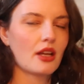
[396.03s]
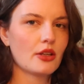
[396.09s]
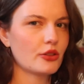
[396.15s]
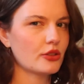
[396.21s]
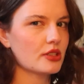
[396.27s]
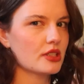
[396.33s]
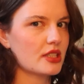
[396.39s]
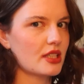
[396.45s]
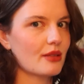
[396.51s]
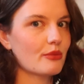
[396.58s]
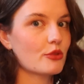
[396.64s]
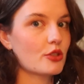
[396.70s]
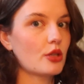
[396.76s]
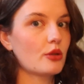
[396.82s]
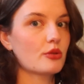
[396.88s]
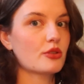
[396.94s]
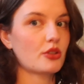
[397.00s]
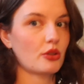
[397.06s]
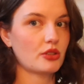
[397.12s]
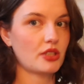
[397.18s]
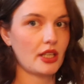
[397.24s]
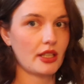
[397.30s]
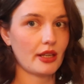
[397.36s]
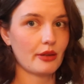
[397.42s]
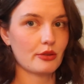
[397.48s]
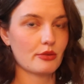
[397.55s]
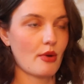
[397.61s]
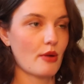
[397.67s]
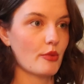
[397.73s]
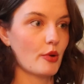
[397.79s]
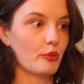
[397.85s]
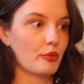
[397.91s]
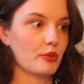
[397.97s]
Doesn't seem too sooty. That was my
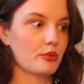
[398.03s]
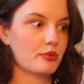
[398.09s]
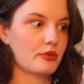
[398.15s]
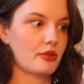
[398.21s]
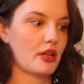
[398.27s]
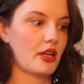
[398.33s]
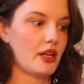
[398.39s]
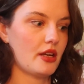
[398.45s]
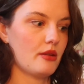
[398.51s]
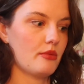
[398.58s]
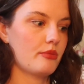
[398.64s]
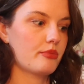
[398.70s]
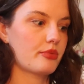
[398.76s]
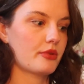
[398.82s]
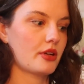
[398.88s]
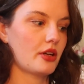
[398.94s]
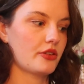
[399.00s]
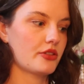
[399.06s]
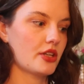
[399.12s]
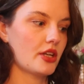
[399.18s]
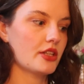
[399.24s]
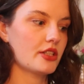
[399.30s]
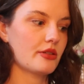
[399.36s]
mum's concern.